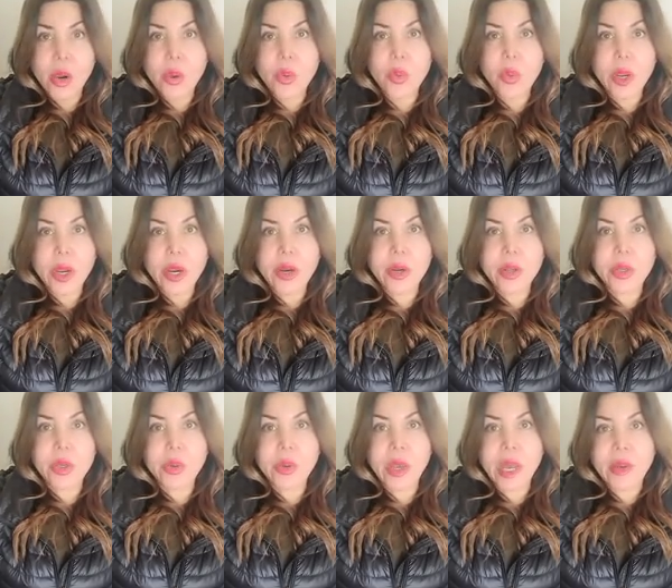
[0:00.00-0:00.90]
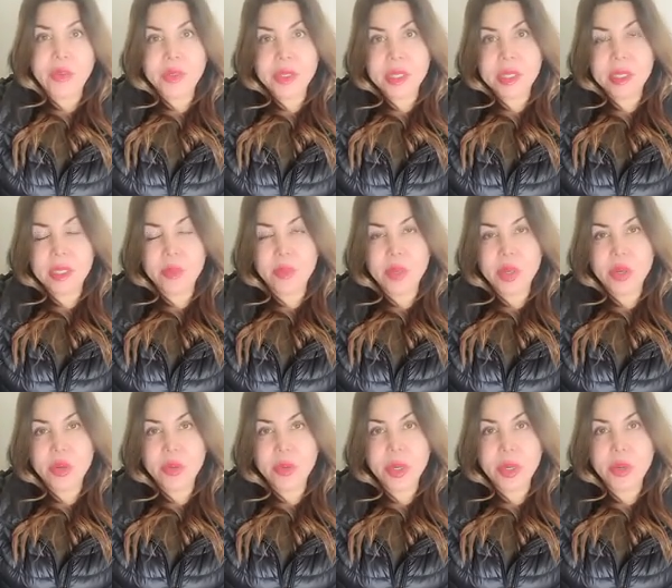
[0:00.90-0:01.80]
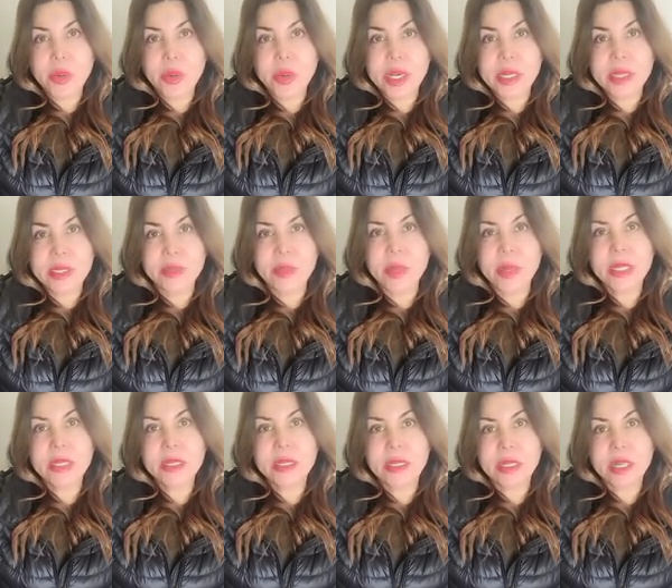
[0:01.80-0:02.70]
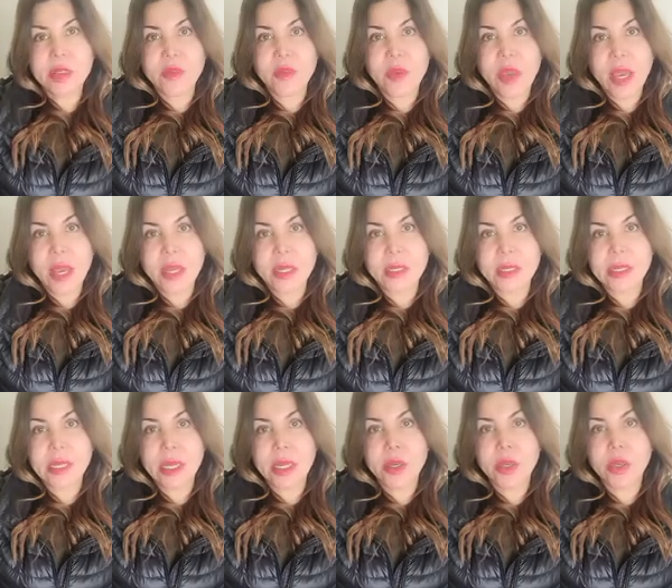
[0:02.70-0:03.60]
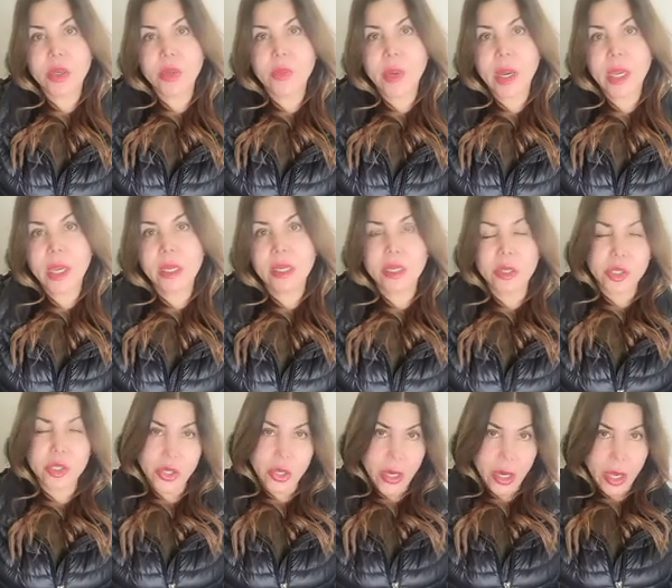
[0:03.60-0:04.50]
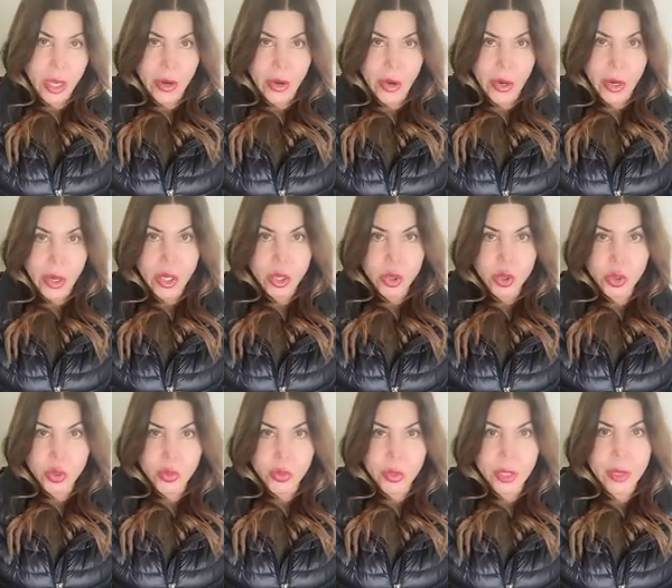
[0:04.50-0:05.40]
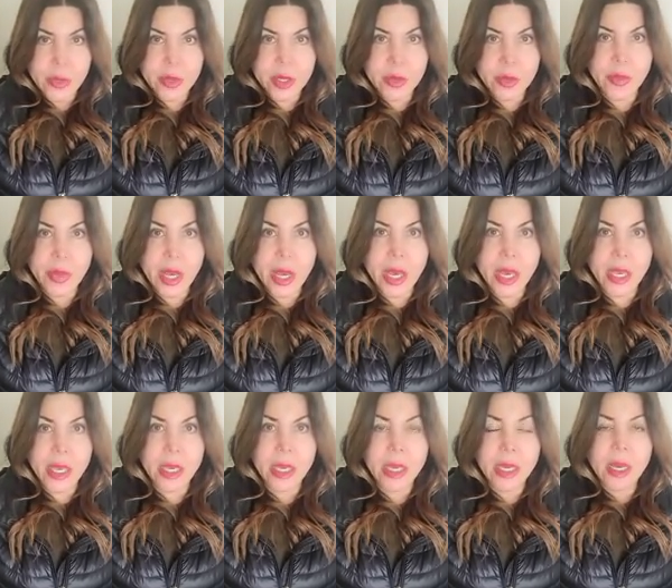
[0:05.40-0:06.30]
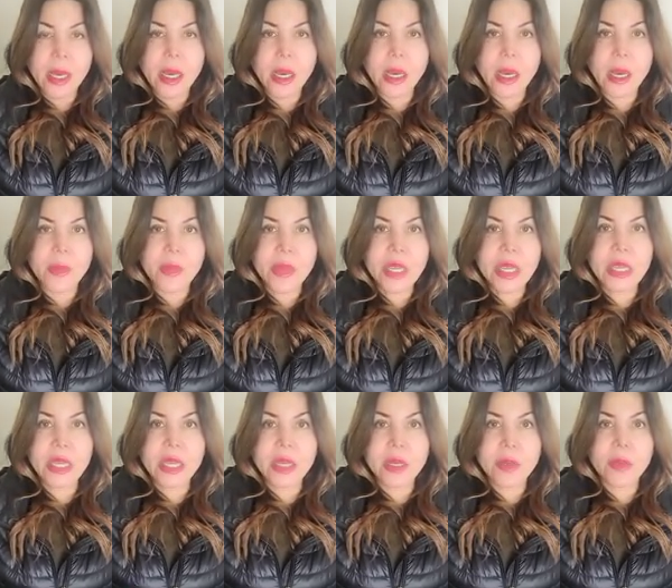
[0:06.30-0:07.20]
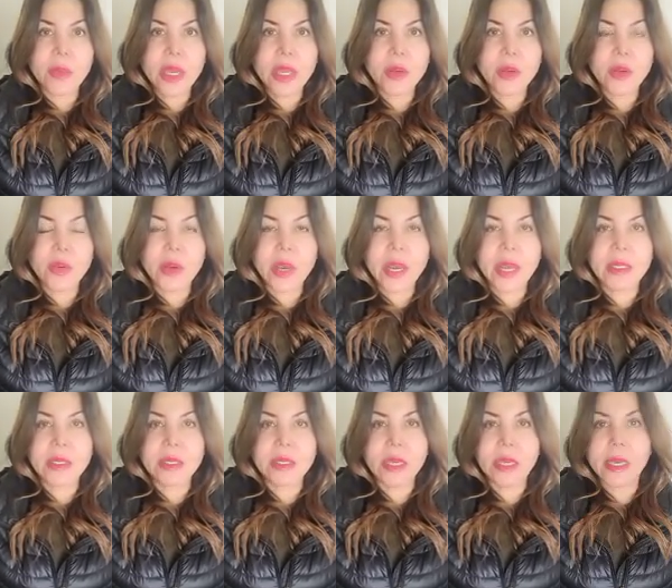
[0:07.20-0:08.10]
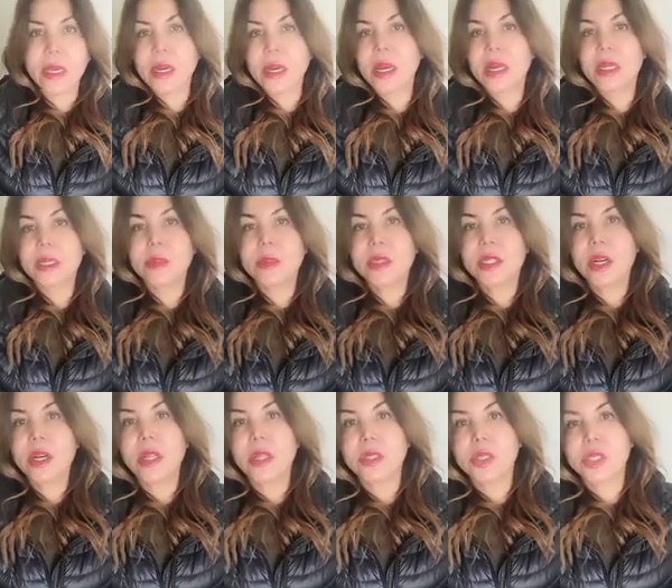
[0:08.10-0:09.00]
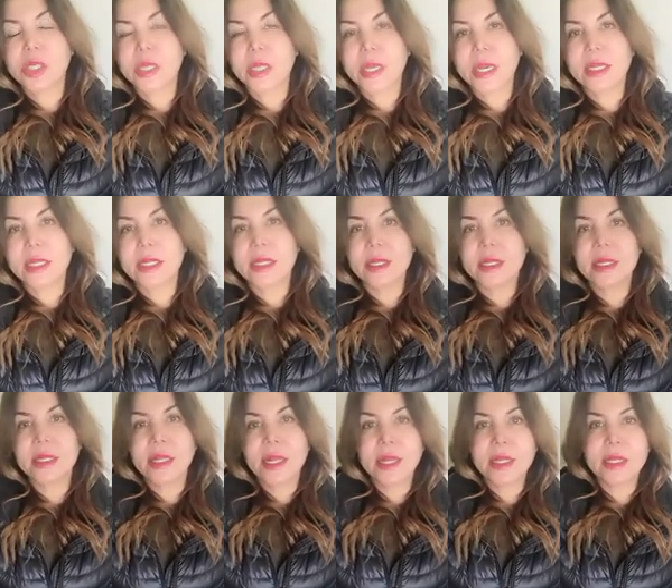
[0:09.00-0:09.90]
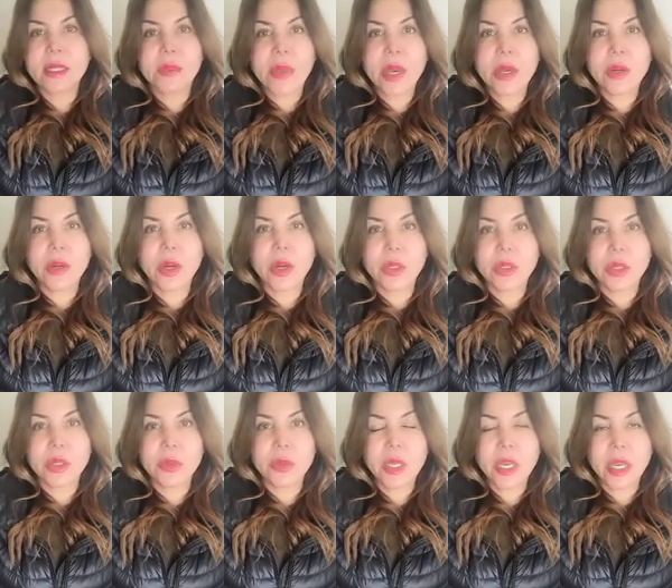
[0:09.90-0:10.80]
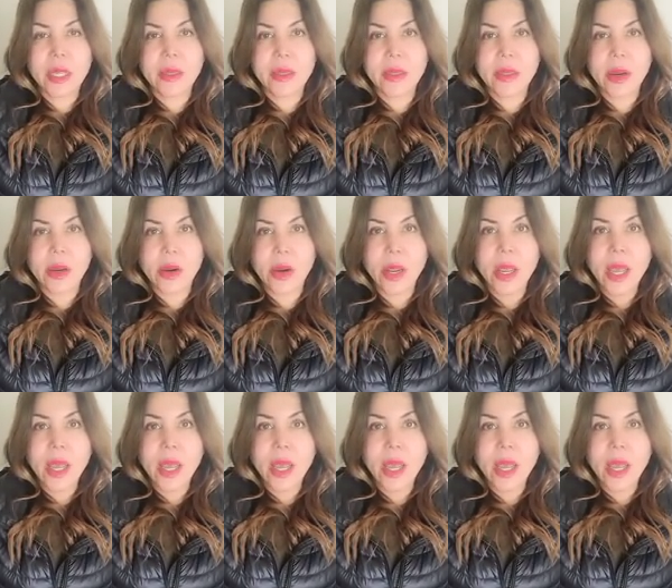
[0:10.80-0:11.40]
where you have to submit a request months in advance, and you might get your hair trimmed by an inmate who has a cosmetology license, and that's about all you get there.